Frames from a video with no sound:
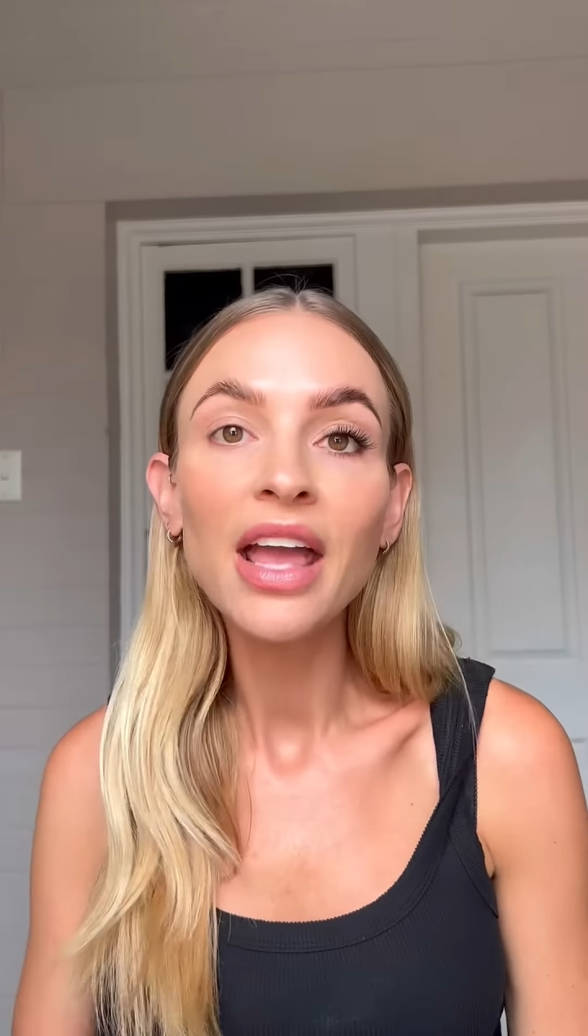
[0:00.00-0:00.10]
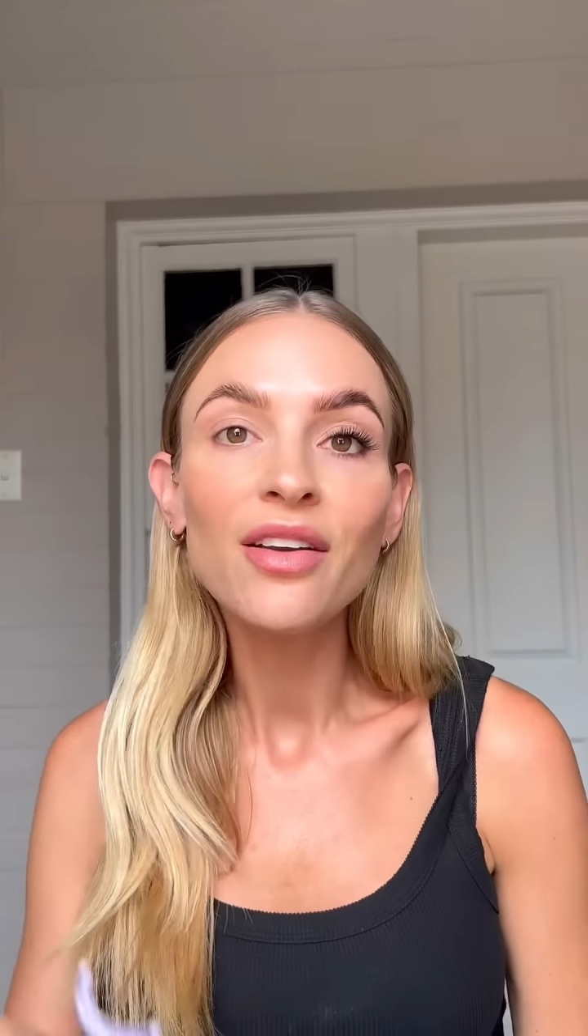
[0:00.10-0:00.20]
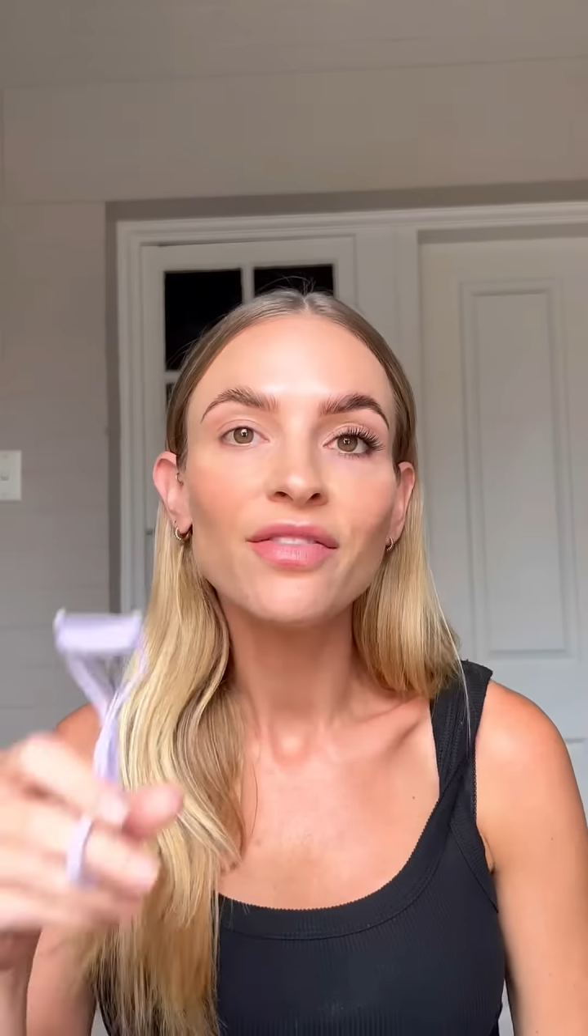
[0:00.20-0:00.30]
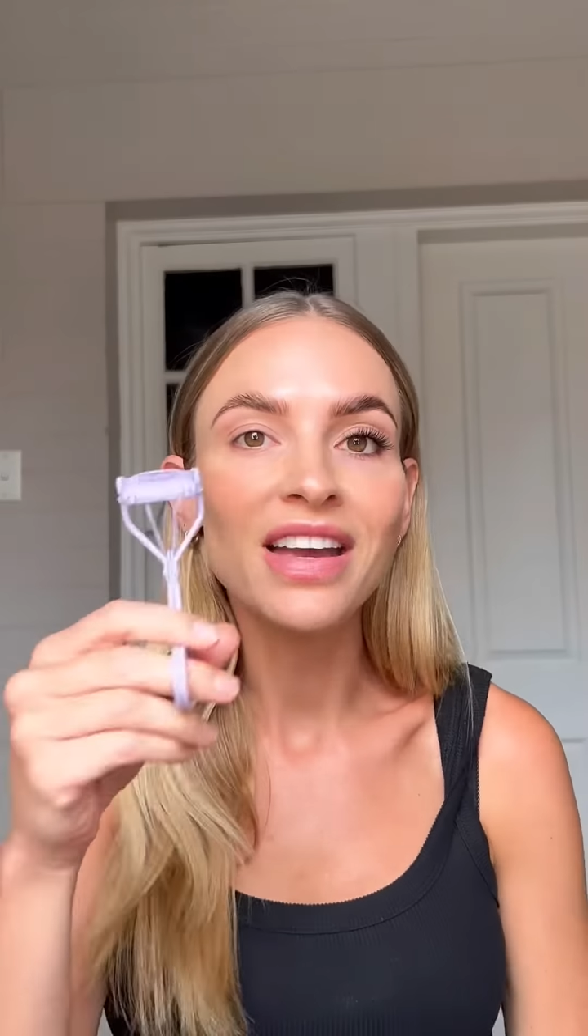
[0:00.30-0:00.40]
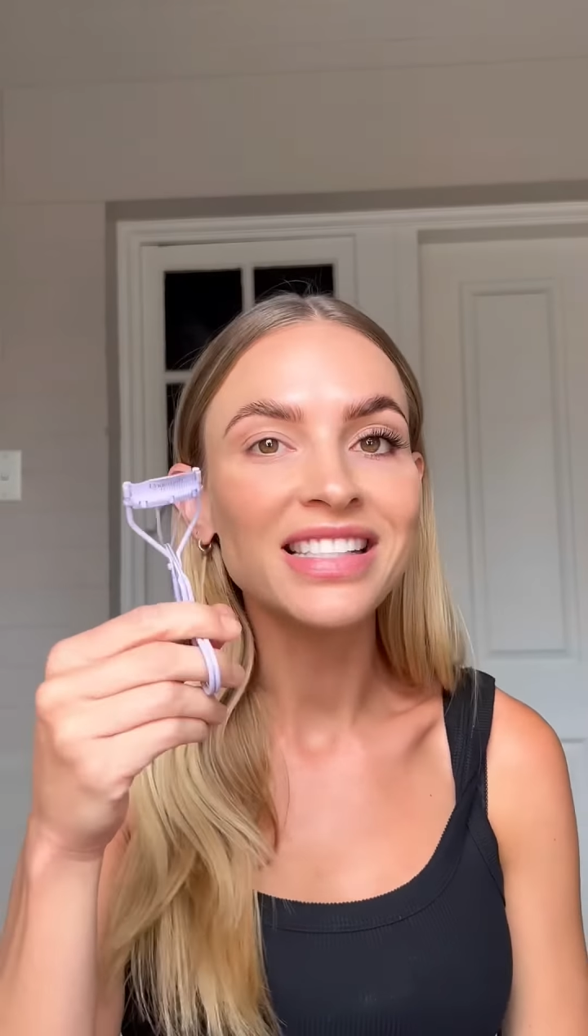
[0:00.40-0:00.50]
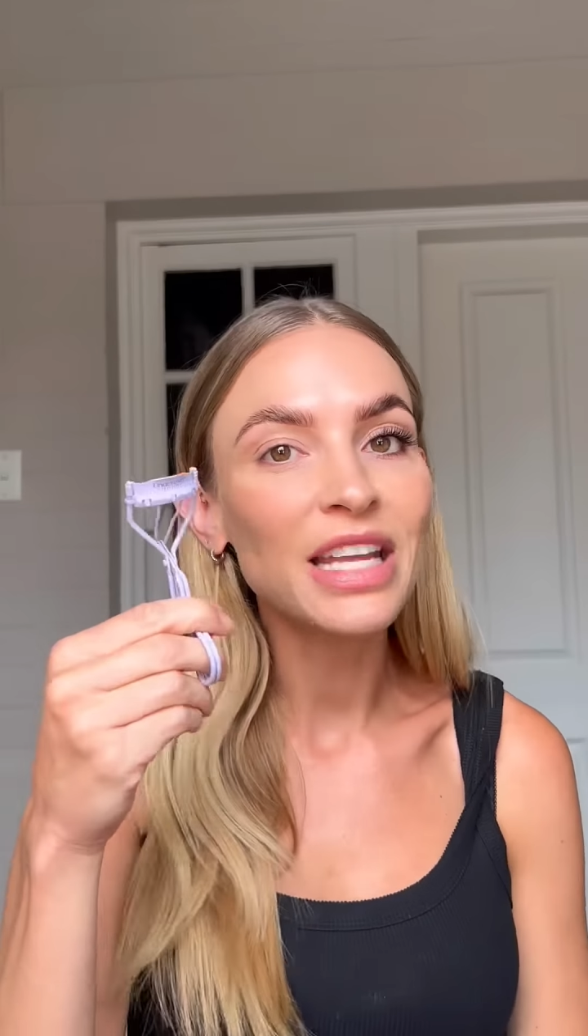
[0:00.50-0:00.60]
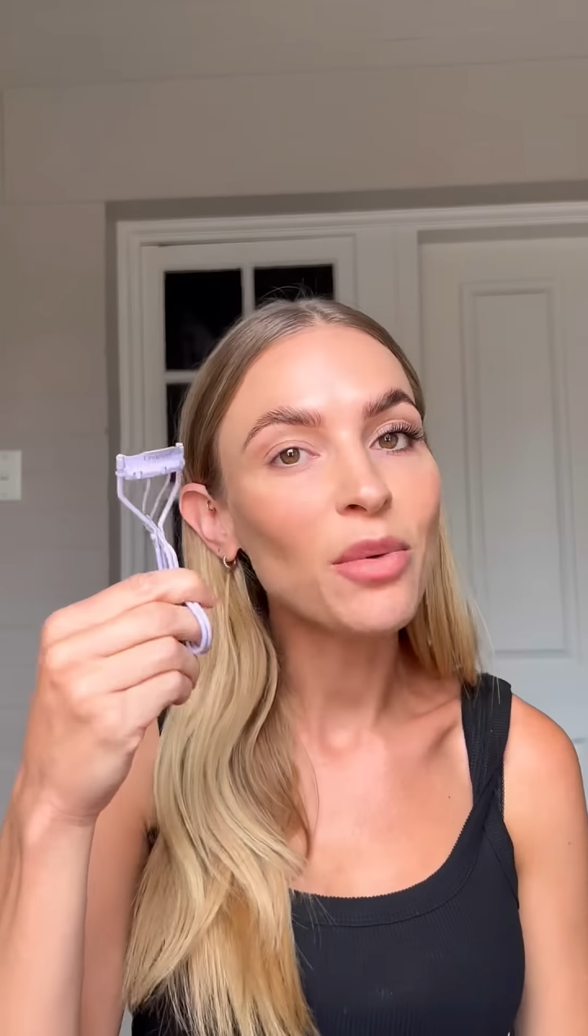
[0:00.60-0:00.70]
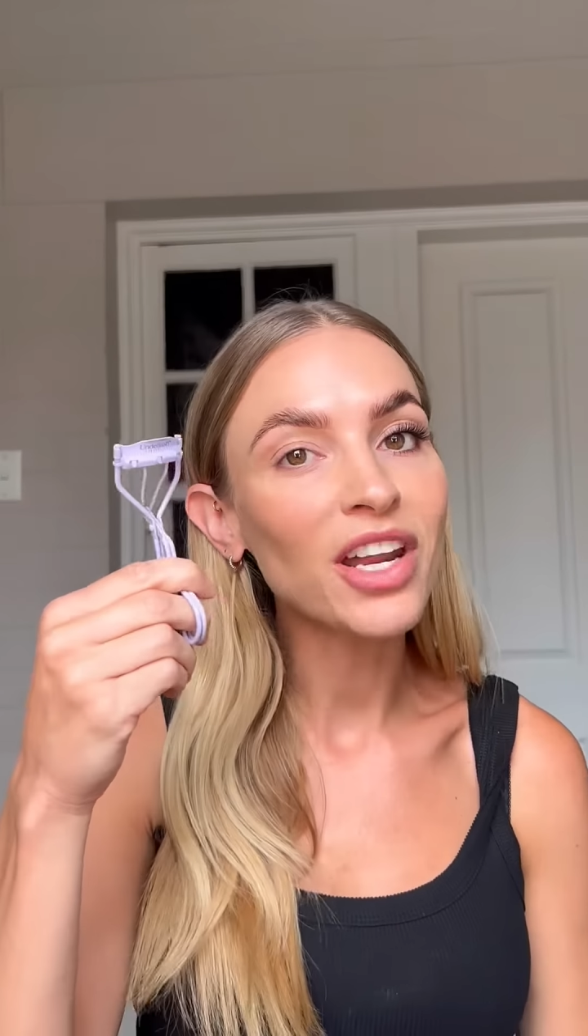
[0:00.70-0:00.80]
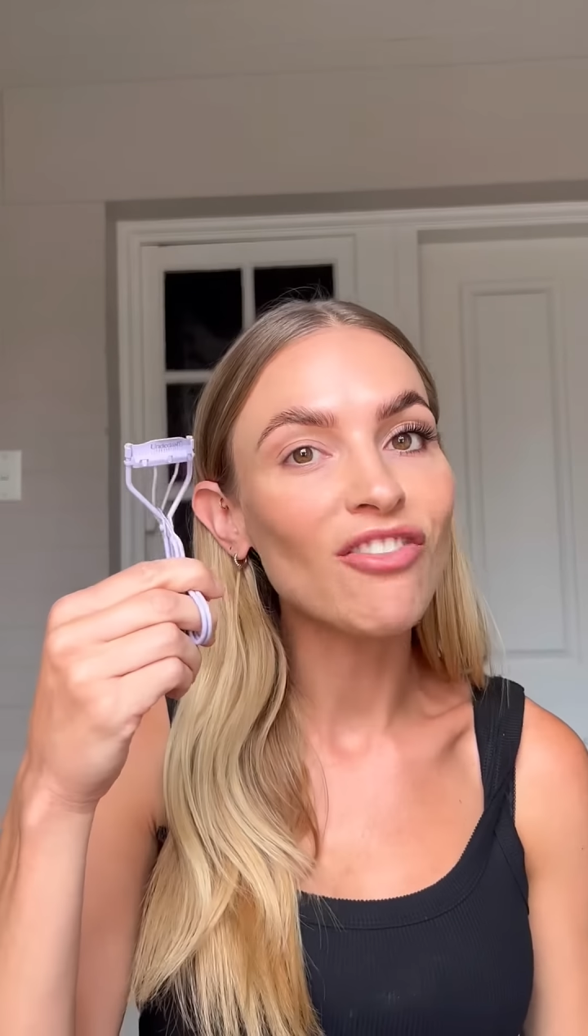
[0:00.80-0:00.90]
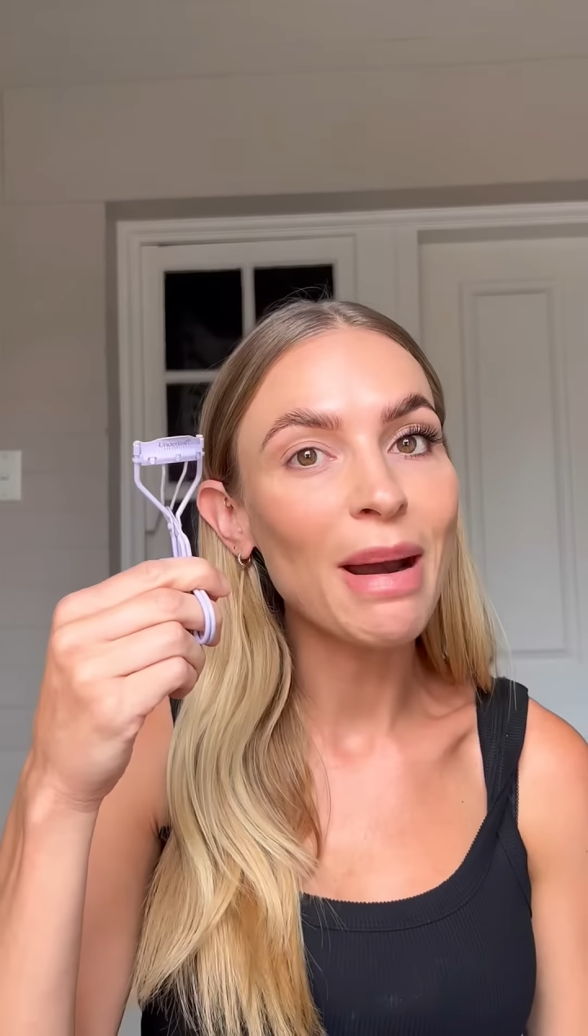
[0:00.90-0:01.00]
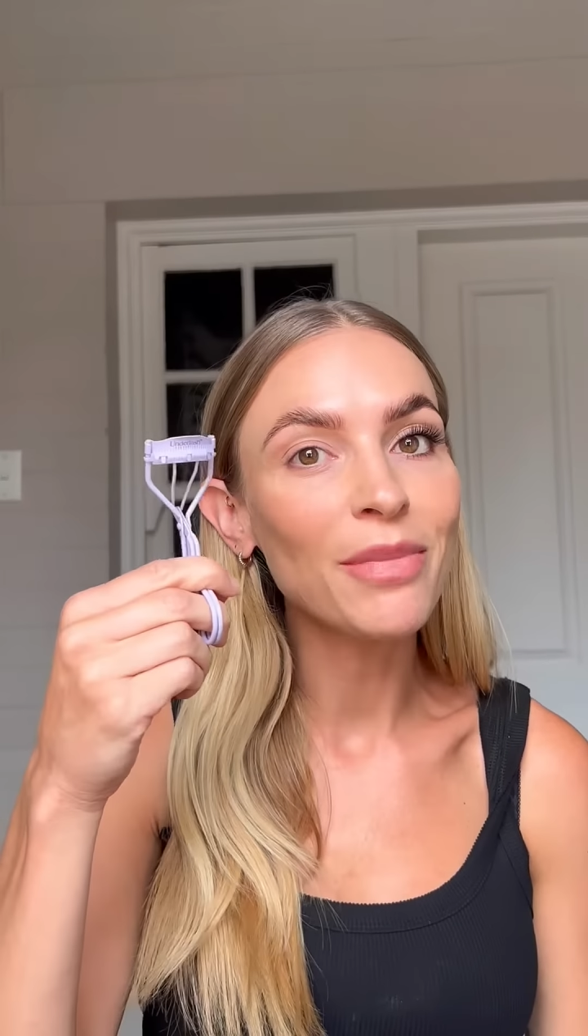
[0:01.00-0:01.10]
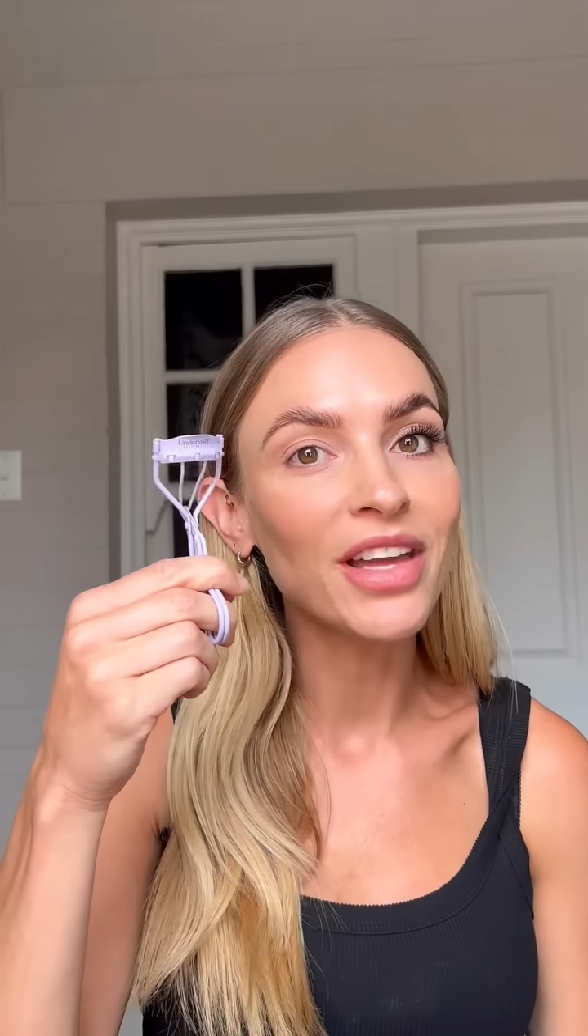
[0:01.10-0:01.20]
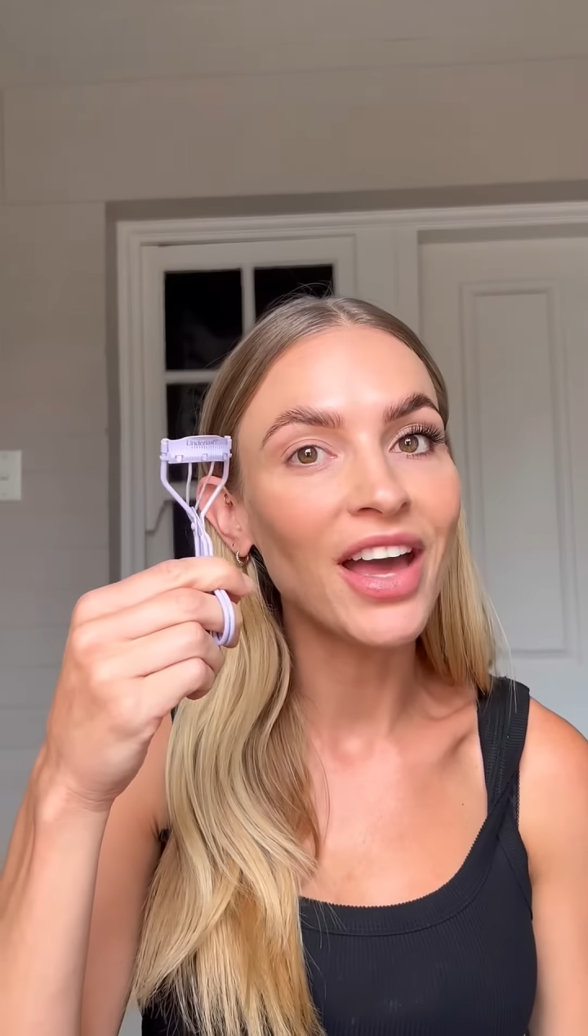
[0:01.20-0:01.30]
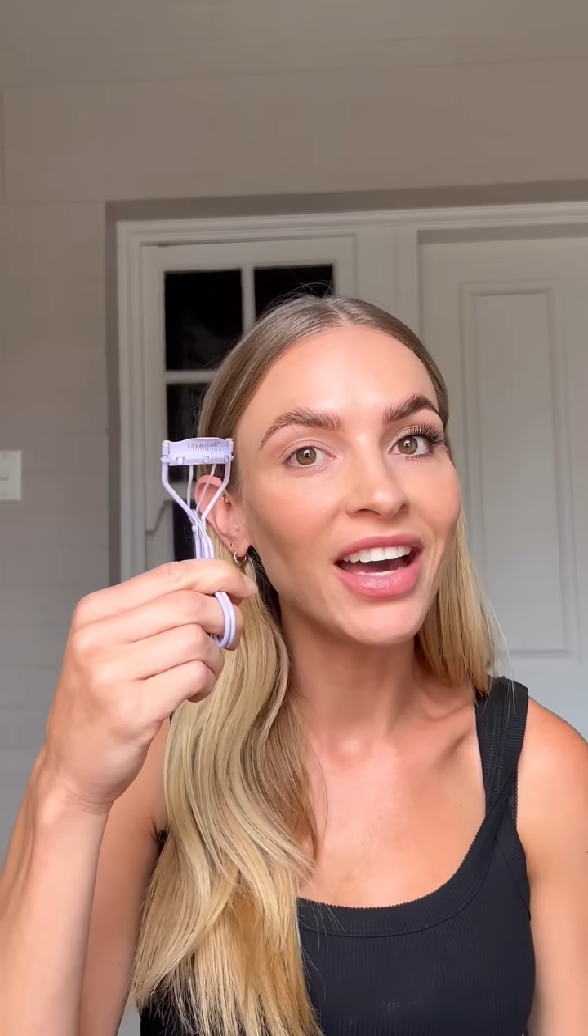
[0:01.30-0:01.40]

Firstly, you want to grab the